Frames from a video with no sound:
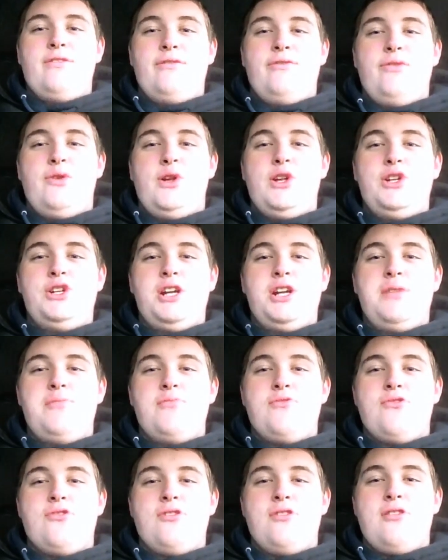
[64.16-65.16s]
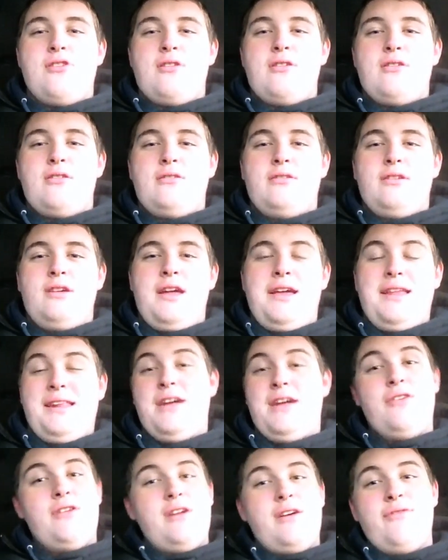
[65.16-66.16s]
the footage anymore and
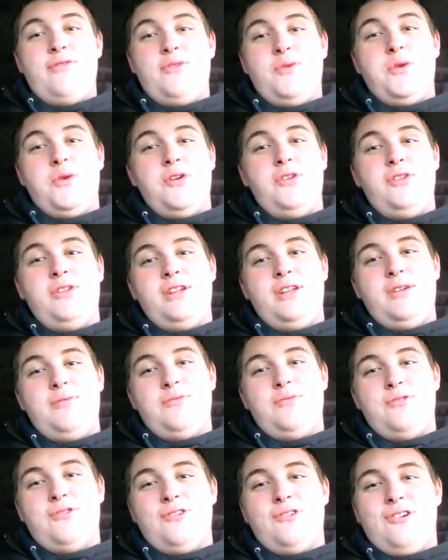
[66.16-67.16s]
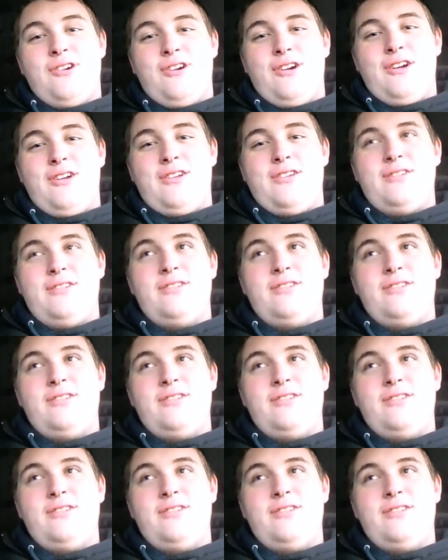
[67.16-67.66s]
I don't have the world anymore.